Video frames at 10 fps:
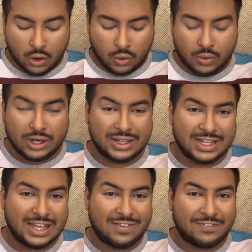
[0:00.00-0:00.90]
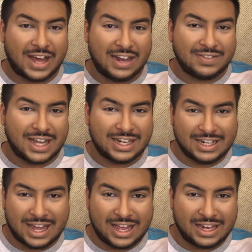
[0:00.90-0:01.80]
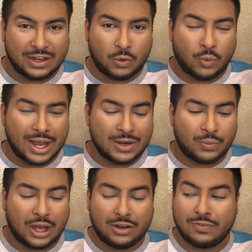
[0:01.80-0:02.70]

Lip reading: or the $5.99 Wet n Wild